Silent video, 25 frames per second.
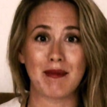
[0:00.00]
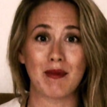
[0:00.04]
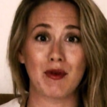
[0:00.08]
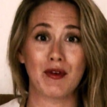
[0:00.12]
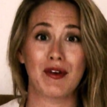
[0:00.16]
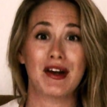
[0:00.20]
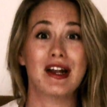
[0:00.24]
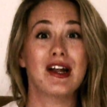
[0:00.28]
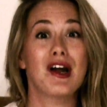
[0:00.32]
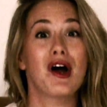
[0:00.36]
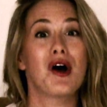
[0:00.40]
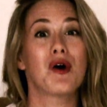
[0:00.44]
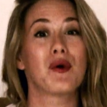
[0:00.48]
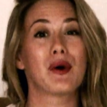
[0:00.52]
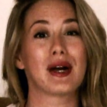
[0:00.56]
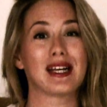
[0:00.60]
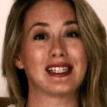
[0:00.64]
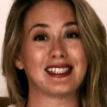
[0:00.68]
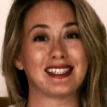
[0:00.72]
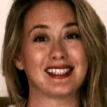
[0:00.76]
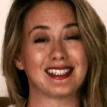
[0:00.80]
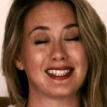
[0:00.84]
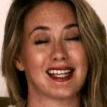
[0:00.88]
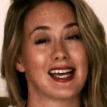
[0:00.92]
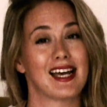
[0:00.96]
Marie
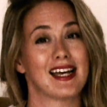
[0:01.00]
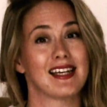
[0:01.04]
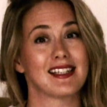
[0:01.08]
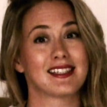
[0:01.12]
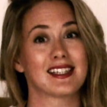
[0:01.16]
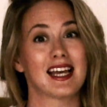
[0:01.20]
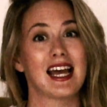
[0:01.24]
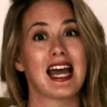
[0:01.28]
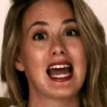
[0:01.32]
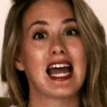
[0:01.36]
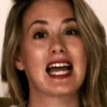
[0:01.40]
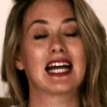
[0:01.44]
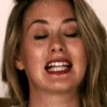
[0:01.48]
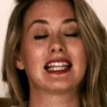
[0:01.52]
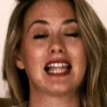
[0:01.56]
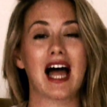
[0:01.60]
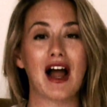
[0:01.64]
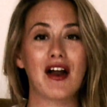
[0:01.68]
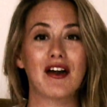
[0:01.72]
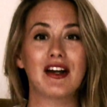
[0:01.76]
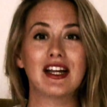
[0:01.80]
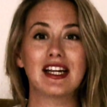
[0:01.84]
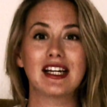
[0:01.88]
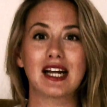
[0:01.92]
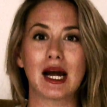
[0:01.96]
always says
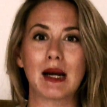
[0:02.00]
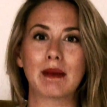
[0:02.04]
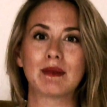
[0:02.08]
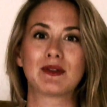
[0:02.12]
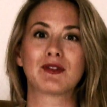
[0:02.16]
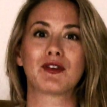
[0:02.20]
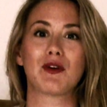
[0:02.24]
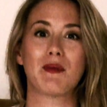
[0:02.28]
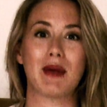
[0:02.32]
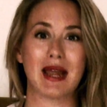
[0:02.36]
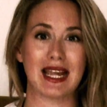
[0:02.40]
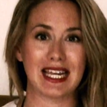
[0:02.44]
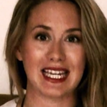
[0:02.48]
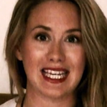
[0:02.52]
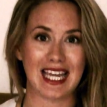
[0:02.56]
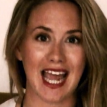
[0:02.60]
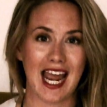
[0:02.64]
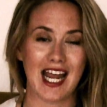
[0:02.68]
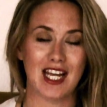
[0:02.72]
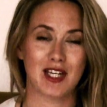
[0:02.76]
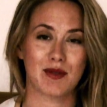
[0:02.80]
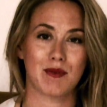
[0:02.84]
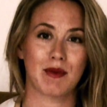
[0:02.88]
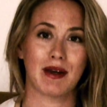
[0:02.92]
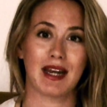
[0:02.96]
clarity comes from
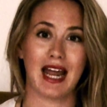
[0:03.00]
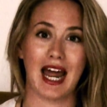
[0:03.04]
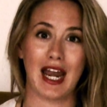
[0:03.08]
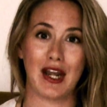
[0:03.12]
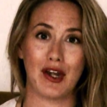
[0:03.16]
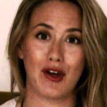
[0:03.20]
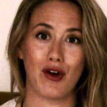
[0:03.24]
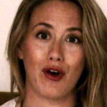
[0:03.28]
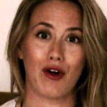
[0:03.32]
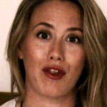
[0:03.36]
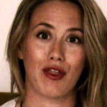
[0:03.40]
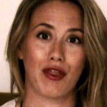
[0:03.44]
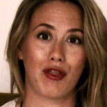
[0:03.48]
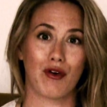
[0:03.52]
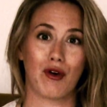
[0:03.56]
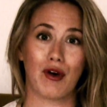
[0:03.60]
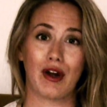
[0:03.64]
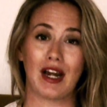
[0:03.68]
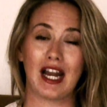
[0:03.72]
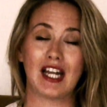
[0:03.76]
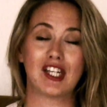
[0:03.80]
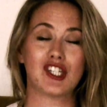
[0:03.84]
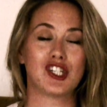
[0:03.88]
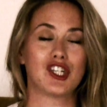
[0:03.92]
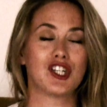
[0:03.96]
engagement and not
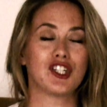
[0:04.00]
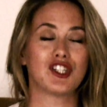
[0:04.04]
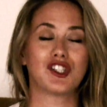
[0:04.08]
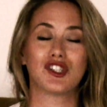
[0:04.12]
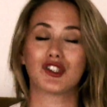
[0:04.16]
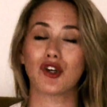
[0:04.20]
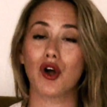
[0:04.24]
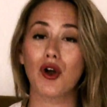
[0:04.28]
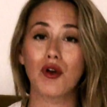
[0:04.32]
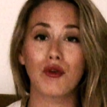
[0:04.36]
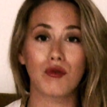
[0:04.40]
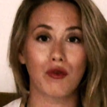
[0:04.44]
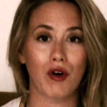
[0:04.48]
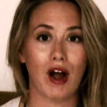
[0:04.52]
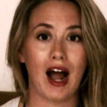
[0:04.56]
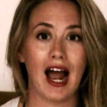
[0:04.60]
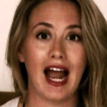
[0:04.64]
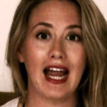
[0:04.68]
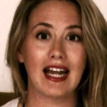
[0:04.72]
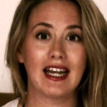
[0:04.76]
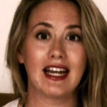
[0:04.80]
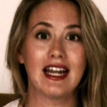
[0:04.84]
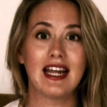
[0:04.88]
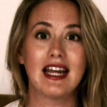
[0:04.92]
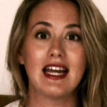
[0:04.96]
thought, and she's so
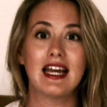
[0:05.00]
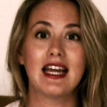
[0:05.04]
right.